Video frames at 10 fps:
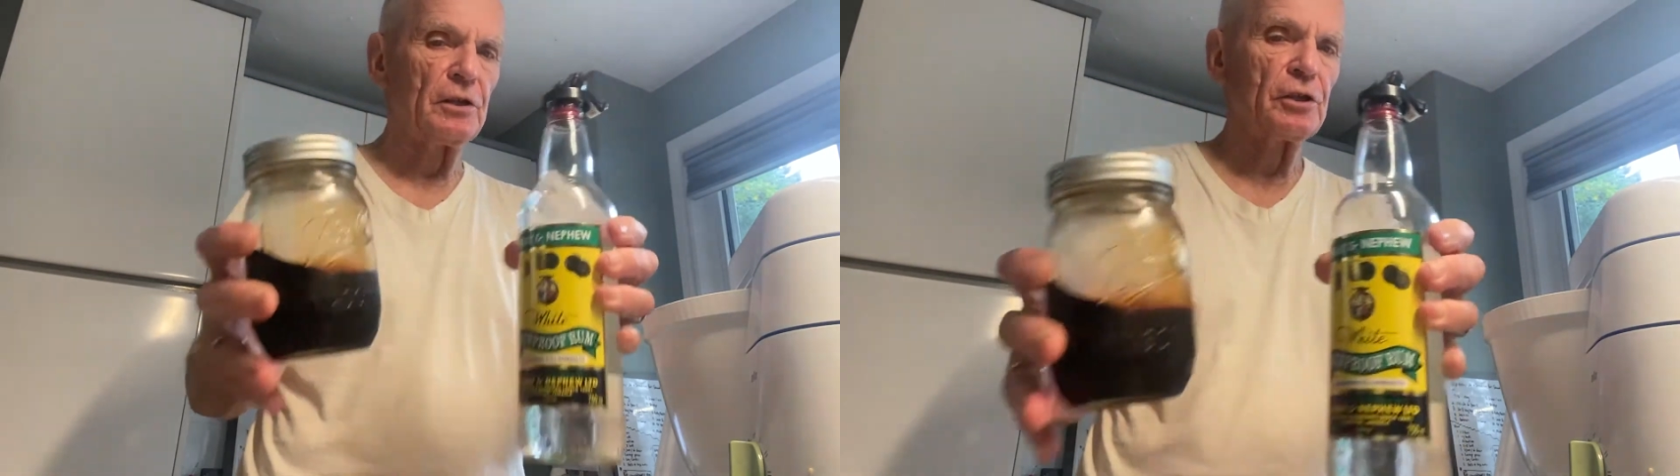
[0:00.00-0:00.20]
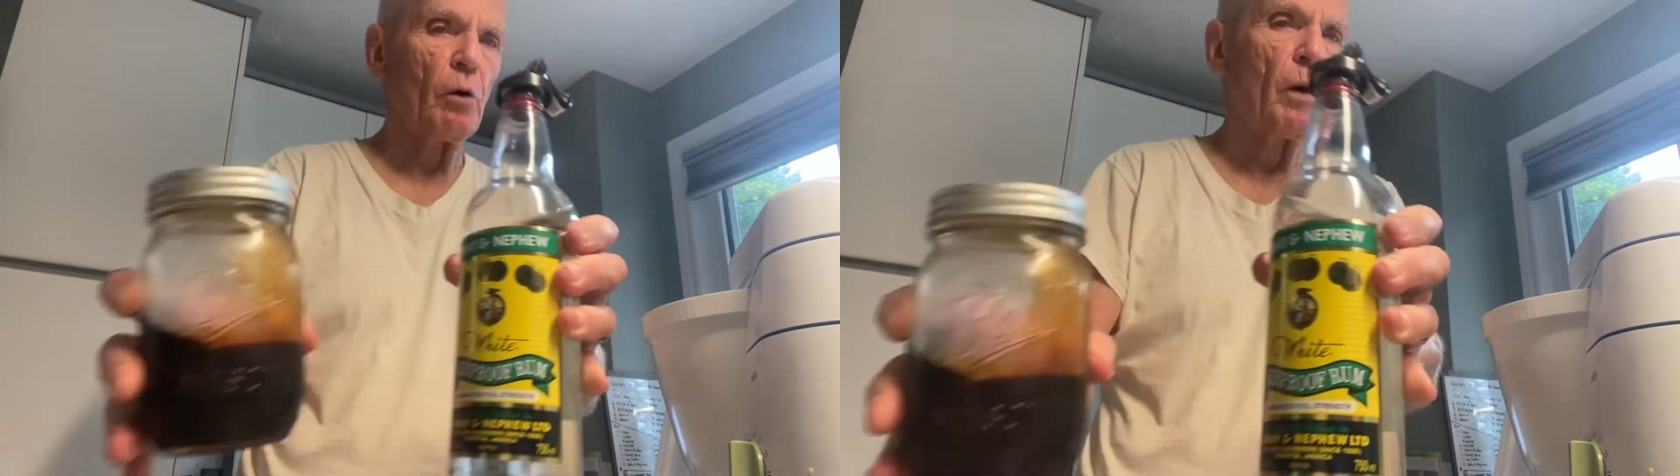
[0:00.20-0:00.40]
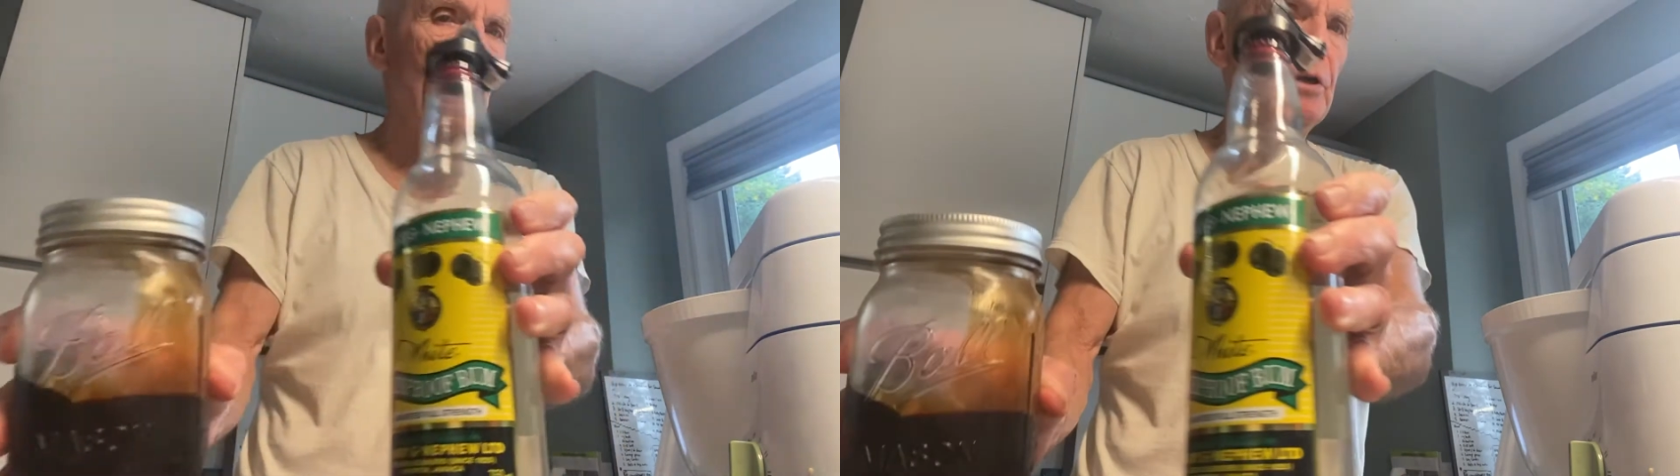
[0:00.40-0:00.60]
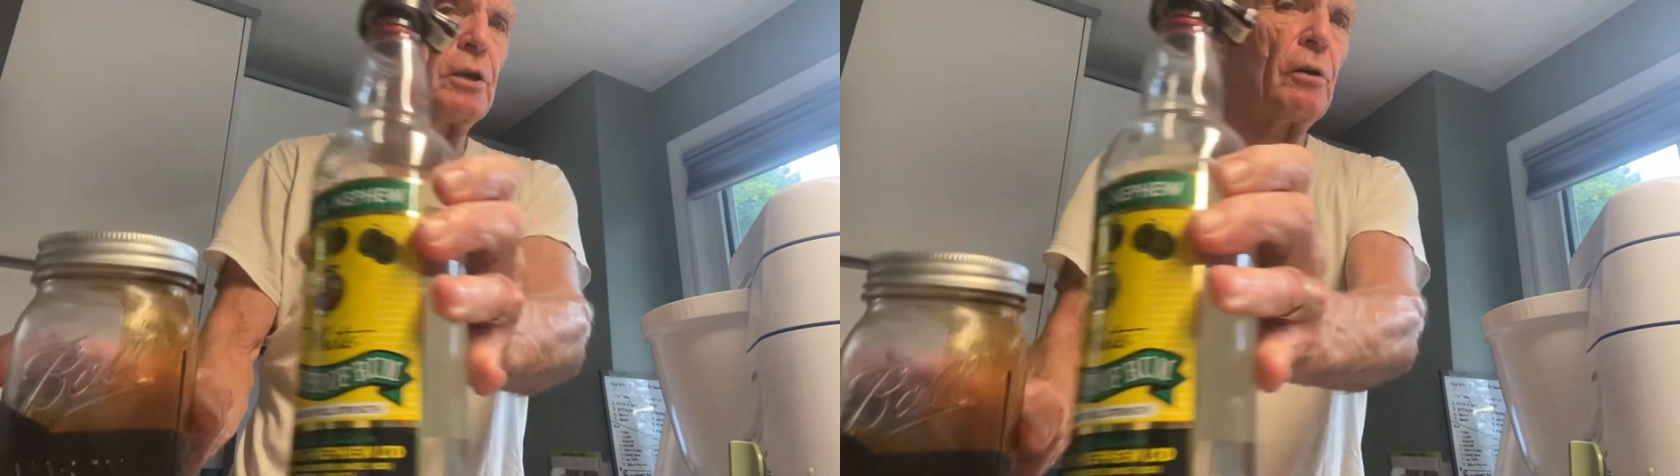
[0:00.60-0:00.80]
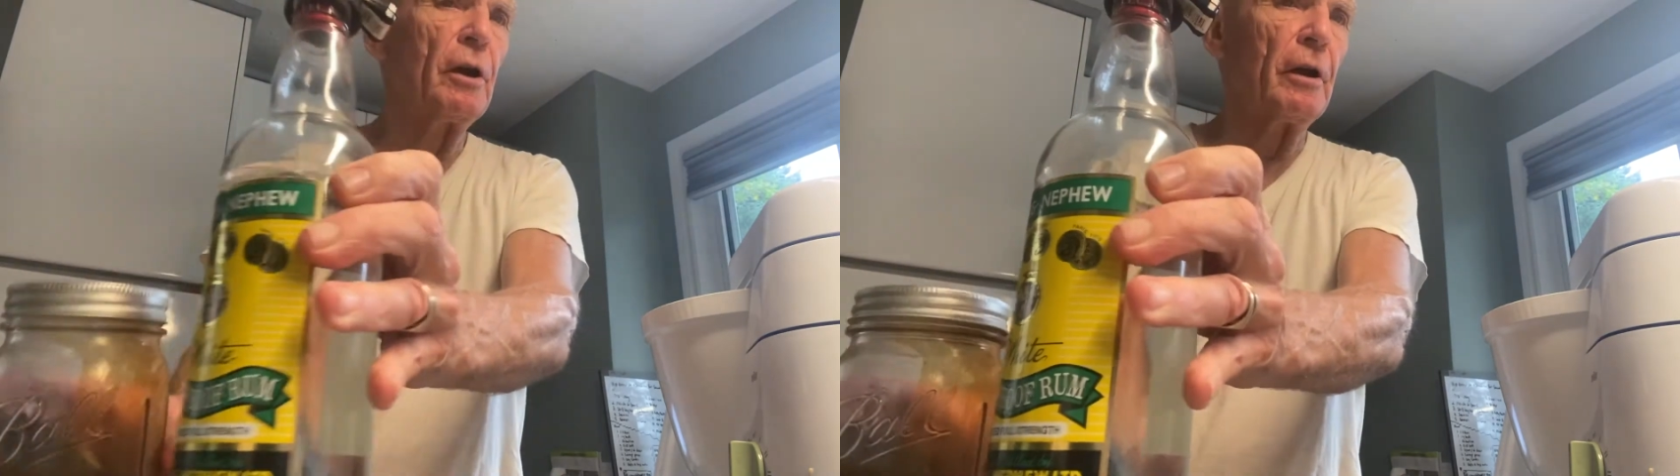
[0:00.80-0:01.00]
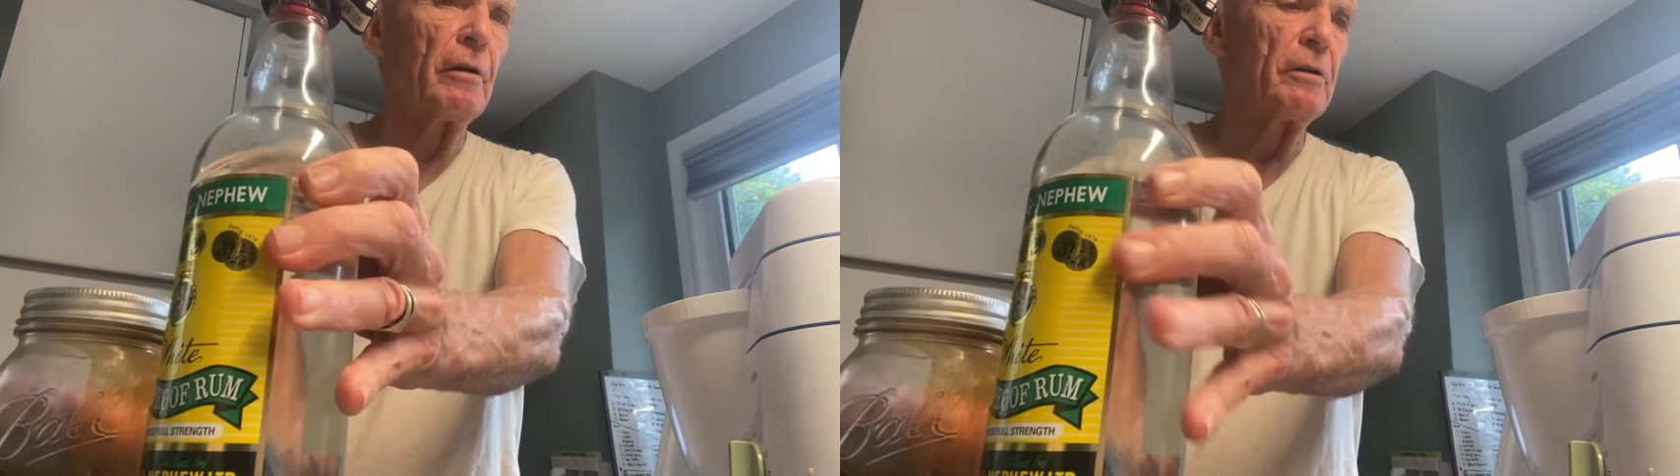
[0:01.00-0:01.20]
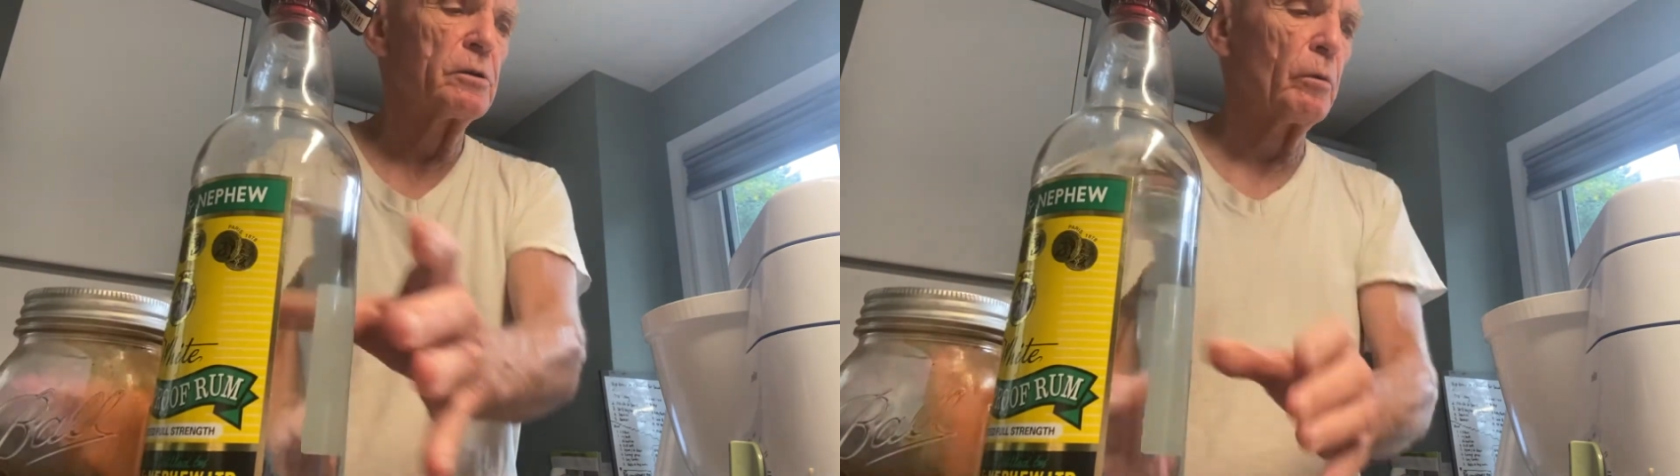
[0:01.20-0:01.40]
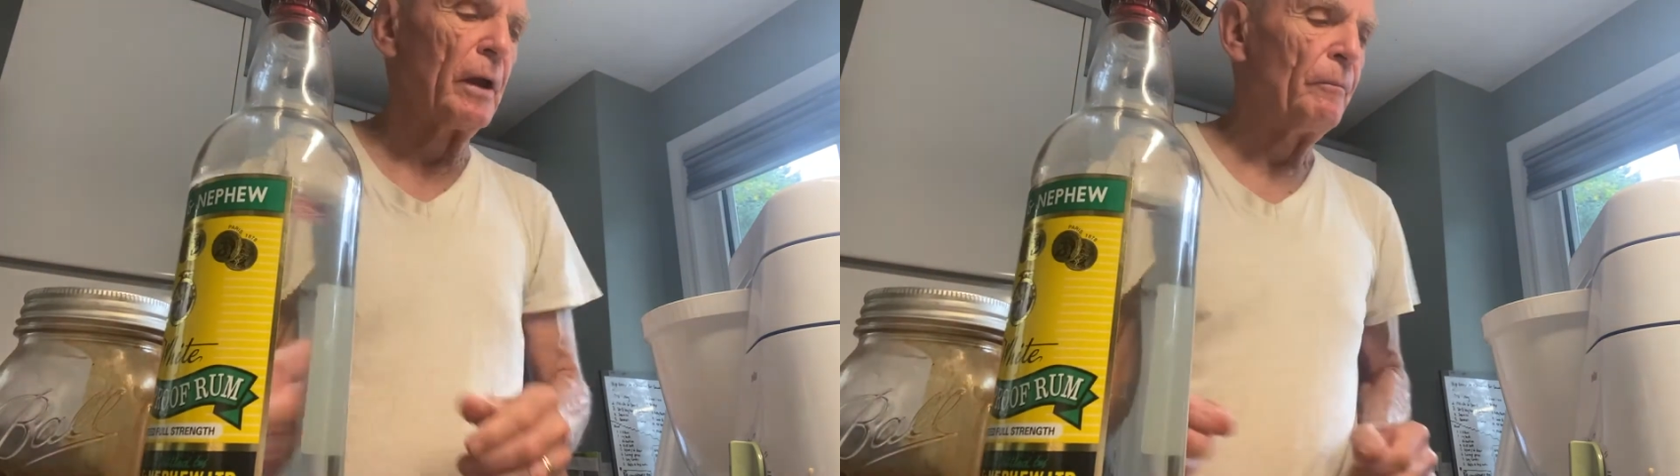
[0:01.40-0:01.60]
So what we do here is
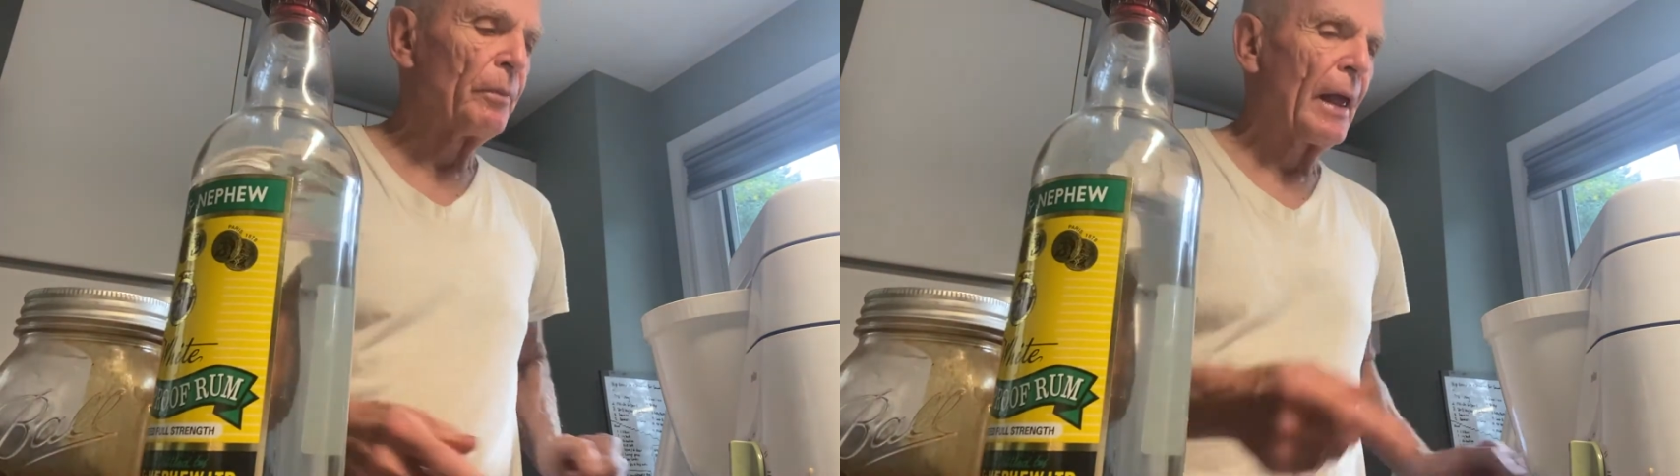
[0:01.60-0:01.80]
we